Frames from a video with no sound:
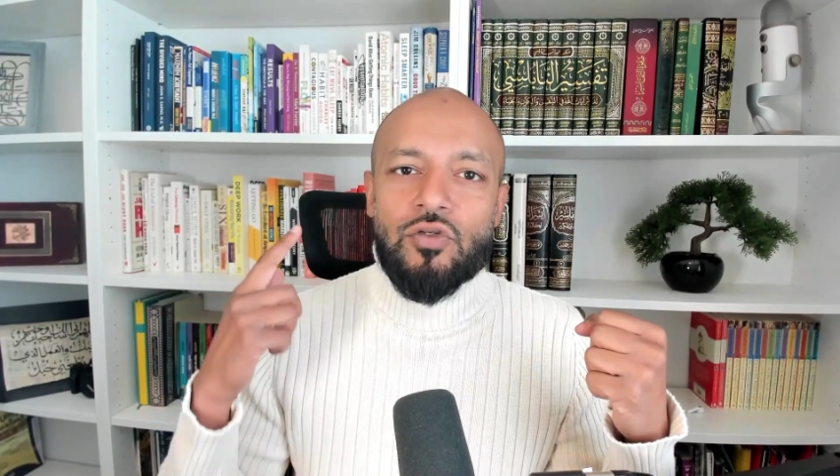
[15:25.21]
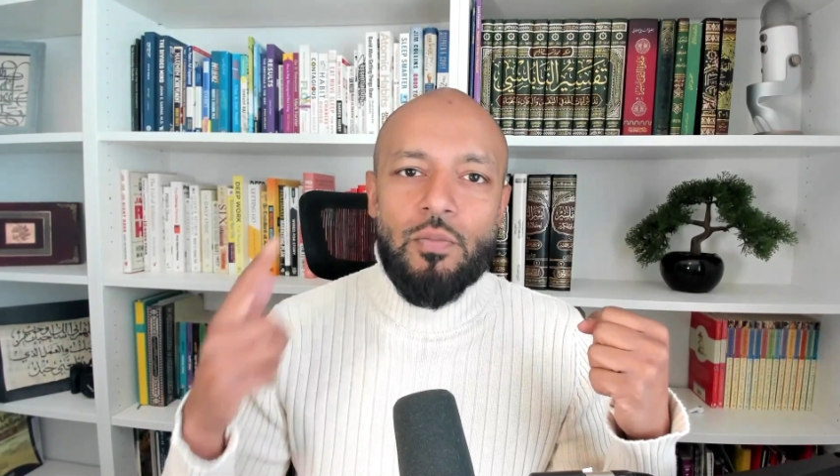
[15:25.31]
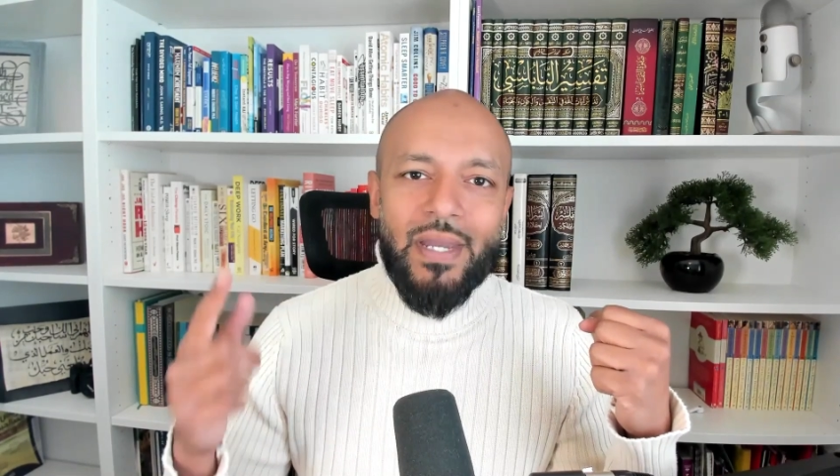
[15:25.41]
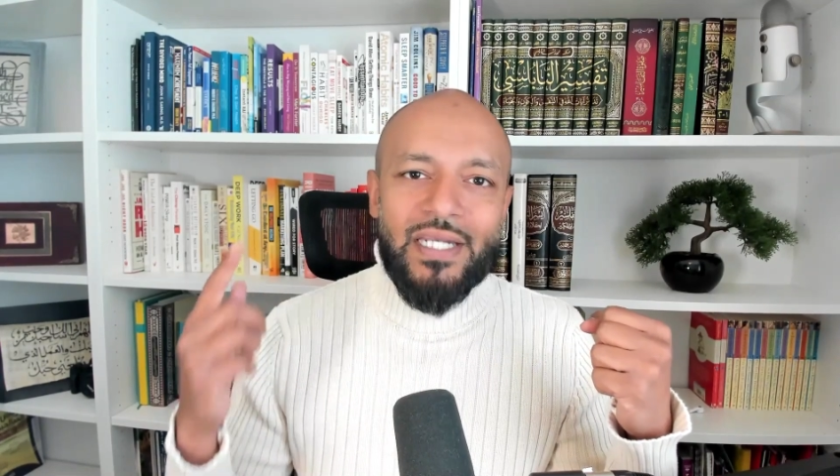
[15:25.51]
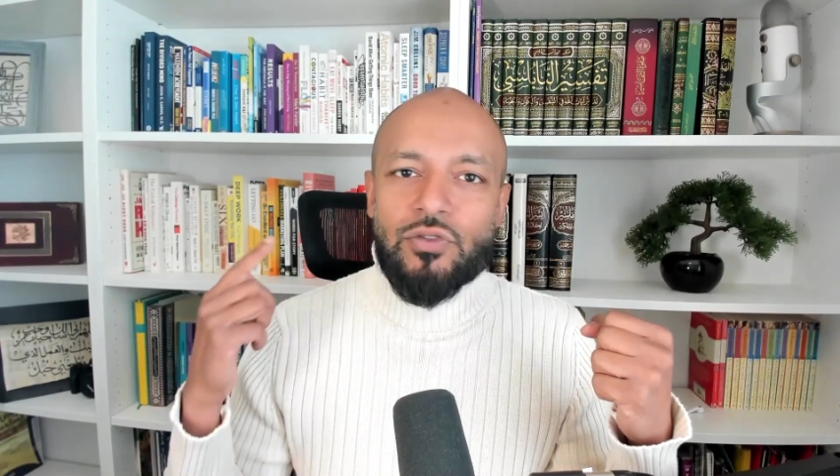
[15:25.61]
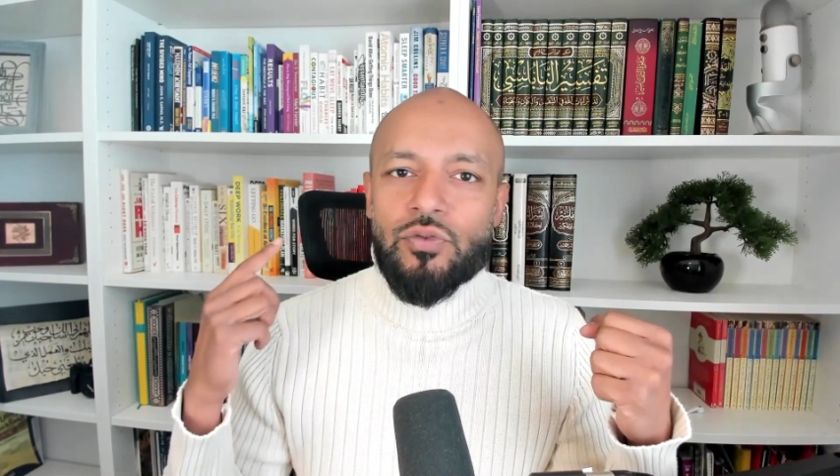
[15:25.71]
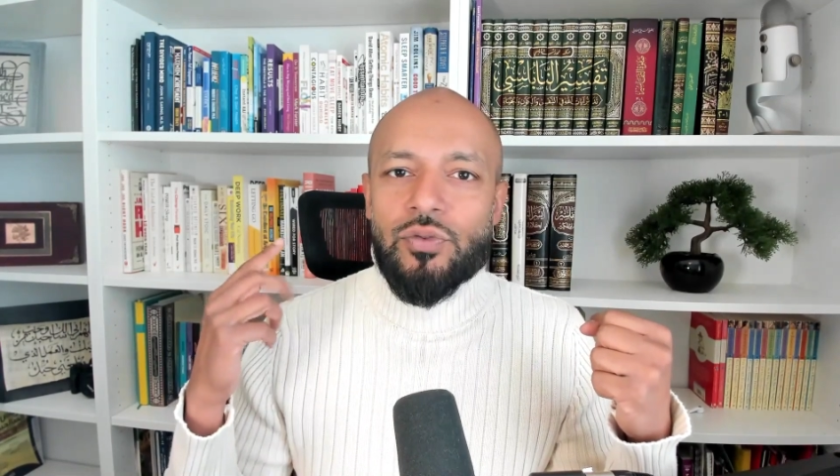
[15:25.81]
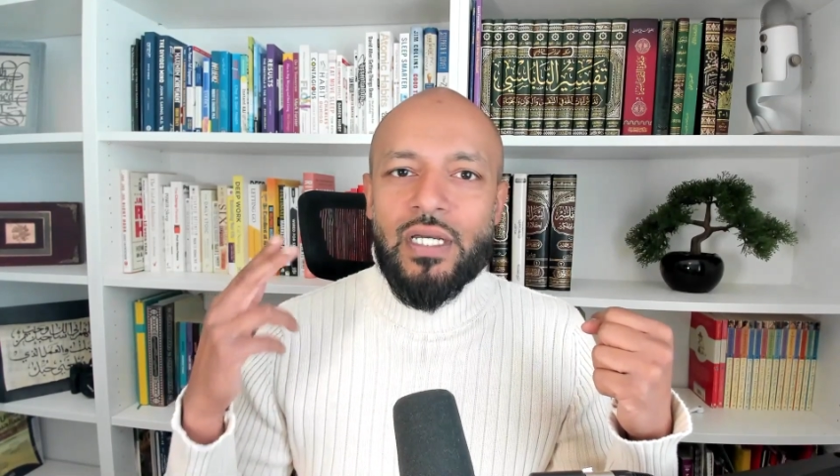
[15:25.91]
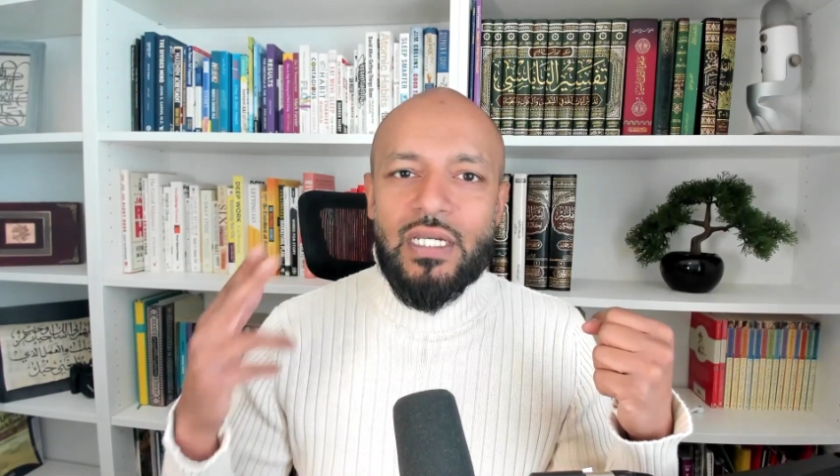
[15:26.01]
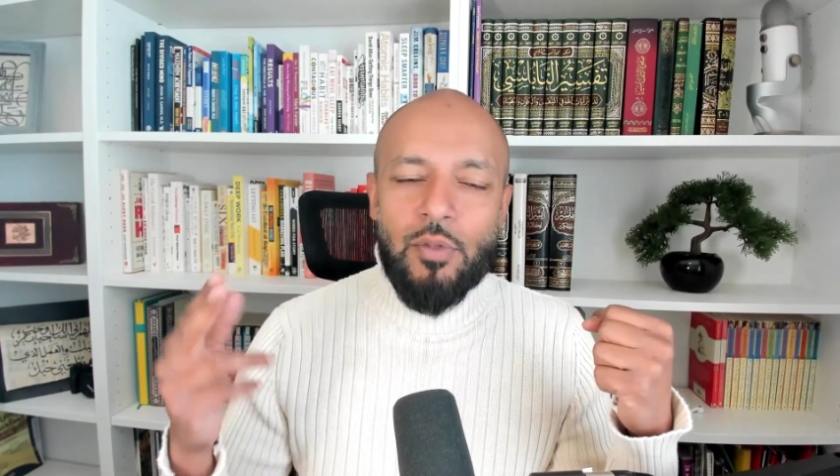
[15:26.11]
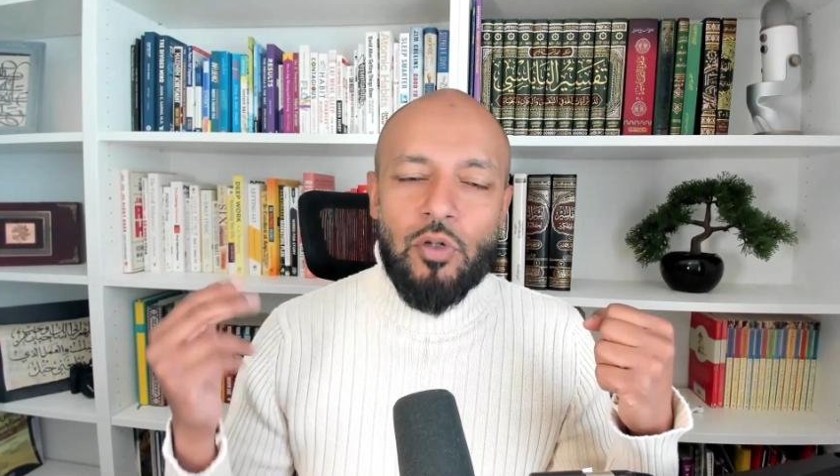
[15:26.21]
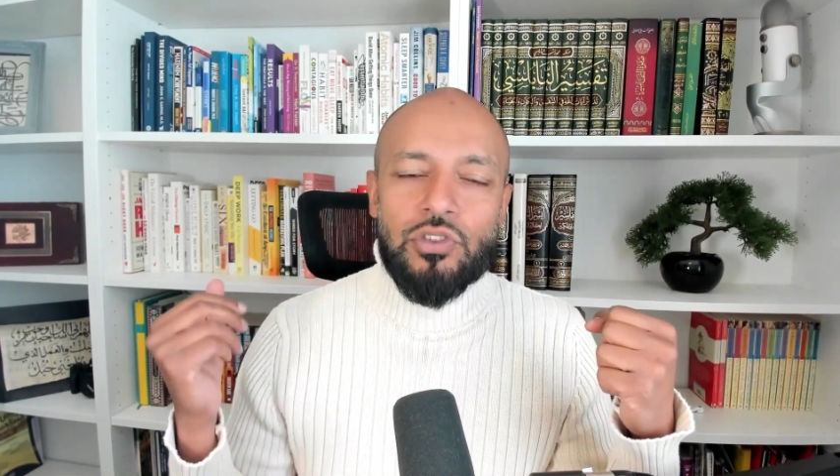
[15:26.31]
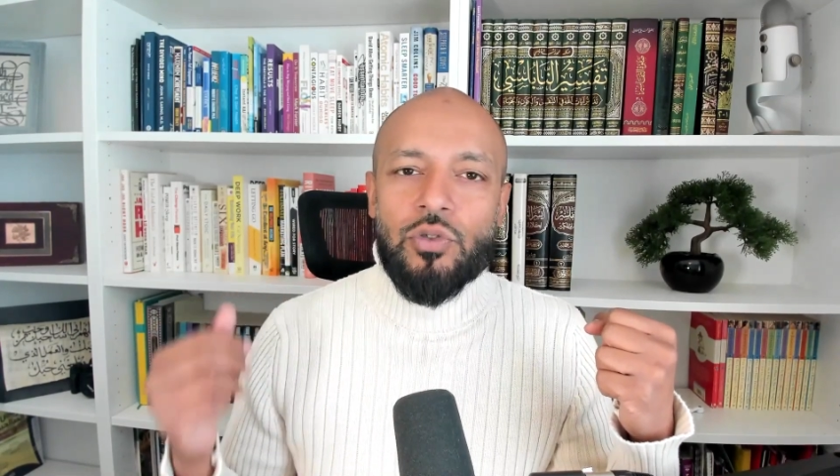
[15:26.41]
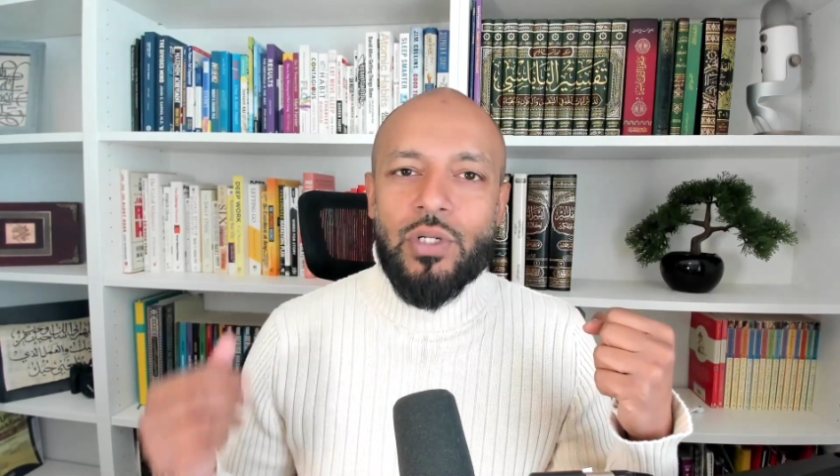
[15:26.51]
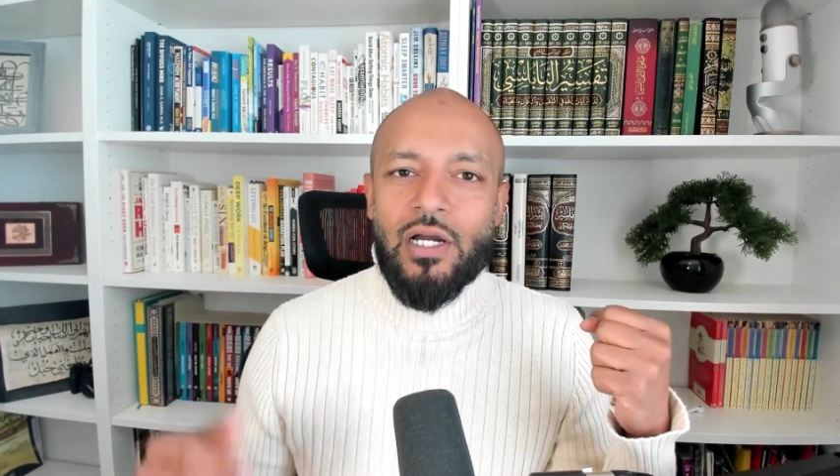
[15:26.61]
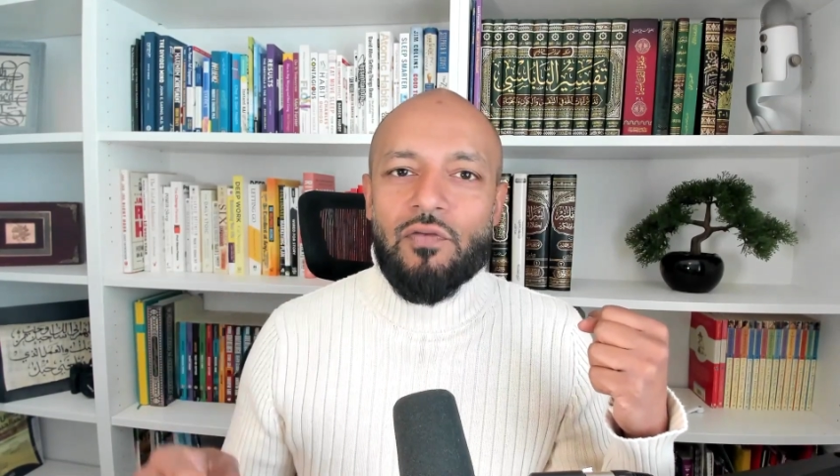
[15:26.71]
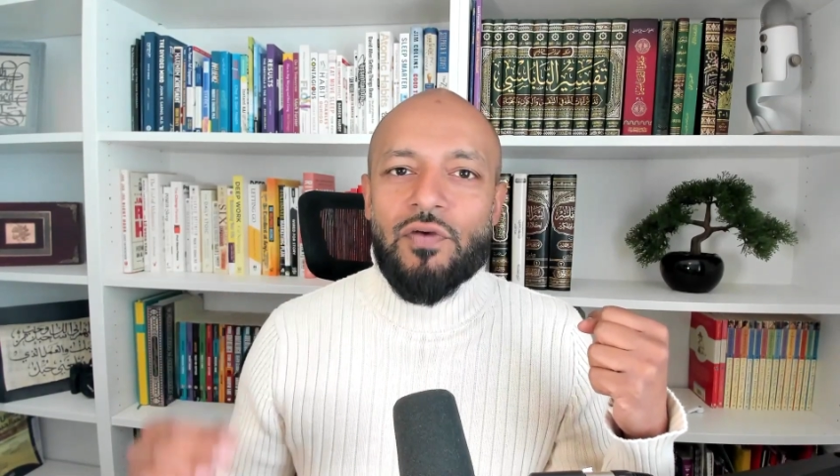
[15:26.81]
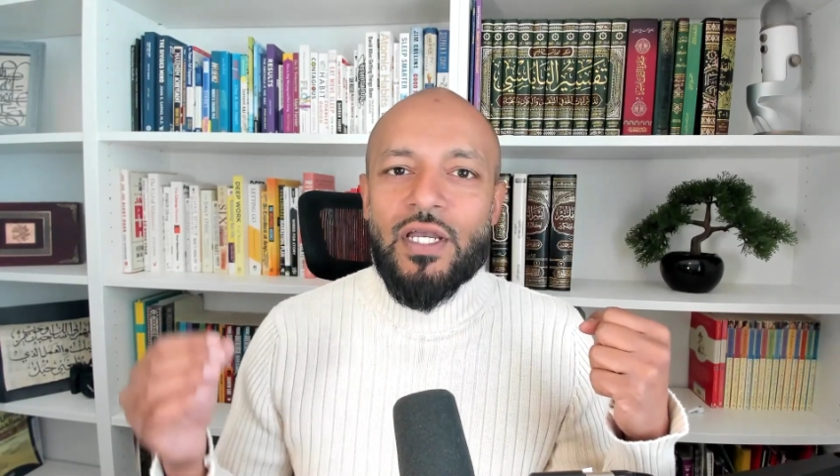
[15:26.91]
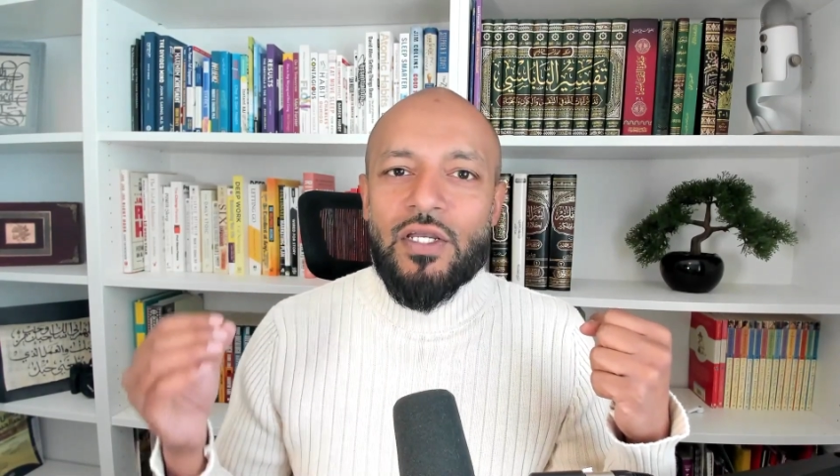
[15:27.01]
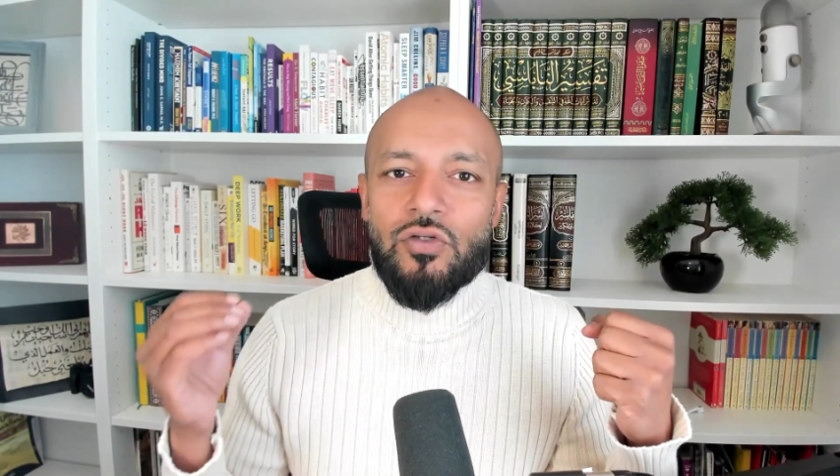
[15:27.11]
your mental and emotional health,